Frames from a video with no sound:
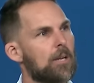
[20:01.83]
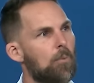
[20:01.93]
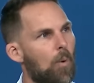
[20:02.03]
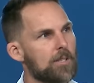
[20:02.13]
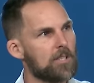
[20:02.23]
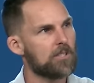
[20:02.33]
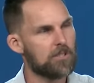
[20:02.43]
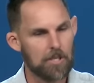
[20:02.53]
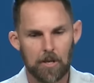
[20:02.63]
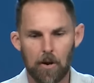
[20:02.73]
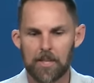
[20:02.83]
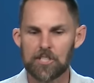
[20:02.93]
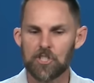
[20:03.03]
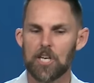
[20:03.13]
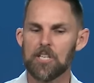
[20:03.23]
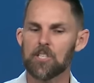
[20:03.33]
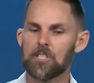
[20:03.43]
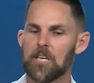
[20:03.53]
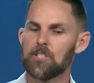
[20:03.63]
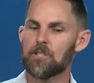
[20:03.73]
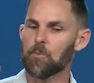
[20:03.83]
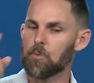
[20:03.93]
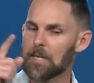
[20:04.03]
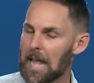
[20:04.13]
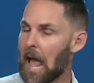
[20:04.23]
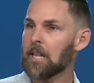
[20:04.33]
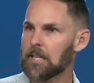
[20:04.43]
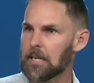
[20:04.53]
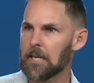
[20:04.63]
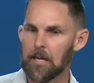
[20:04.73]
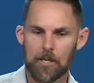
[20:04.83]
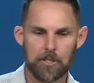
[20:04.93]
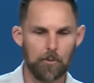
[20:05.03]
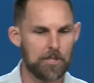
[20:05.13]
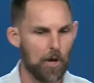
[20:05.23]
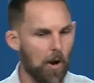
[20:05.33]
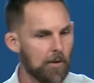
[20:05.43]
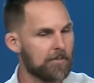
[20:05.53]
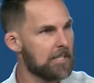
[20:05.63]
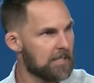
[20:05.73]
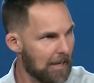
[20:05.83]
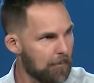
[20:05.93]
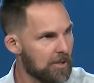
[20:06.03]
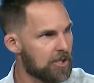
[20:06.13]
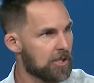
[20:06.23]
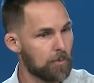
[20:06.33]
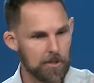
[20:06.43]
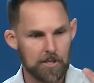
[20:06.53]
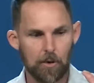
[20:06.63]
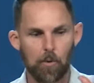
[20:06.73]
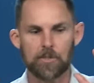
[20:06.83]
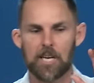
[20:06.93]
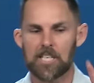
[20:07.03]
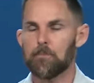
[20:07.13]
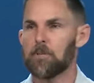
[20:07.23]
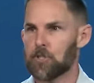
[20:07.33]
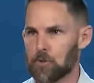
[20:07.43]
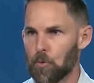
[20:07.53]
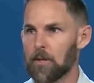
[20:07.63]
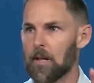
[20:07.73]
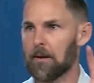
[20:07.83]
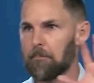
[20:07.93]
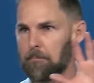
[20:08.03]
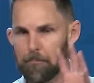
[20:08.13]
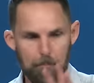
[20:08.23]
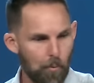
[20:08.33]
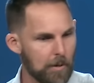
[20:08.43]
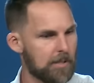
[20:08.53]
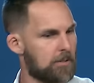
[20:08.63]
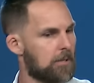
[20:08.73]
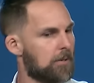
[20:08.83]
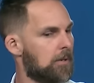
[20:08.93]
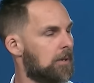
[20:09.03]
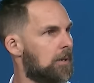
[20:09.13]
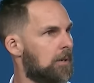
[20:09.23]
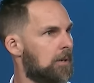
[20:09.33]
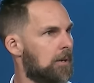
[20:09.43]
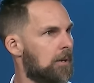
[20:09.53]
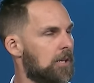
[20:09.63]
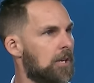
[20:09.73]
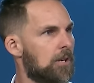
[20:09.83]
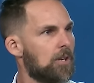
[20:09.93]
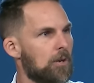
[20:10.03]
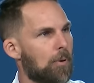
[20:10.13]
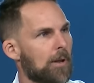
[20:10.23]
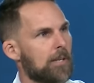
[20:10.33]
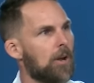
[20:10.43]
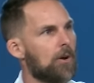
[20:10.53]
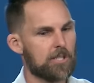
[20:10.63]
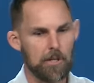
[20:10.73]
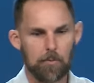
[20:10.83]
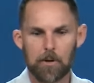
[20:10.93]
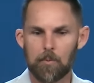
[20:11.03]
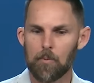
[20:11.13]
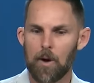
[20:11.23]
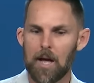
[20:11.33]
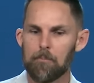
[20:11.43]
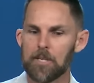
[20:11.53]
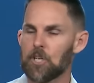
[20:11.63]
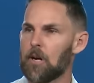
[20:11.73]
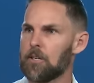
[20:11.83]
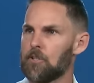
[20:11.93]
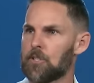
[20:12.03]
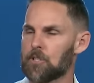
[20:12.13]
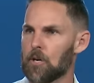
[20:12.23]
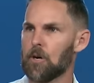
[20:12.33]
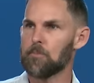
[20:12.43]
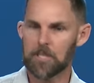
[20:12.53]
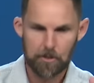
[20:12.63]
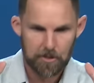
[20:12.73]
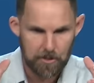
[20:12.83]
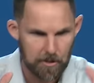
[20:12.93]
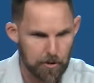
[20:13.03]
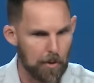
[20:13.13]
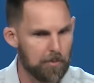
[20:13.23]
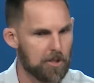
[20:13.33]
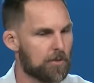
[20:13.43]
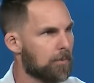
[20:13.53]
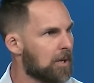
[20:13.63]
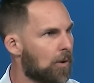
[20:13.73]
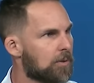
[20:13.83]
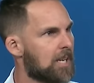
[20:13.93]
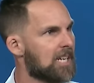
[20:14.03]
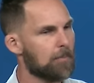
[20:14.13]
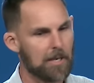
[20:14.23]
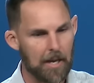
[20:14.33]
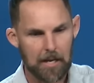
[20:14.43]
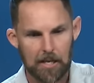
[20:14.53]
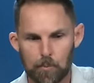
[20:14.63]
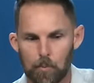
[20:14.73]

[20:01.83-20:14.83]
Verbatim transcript: he wants us to know that Jesus is the reality to which all of these images, which the Old Testament storyline point to. You, you, probably noticed it when we read, but John uses terms. He uses descriptions from the Old Testament like God's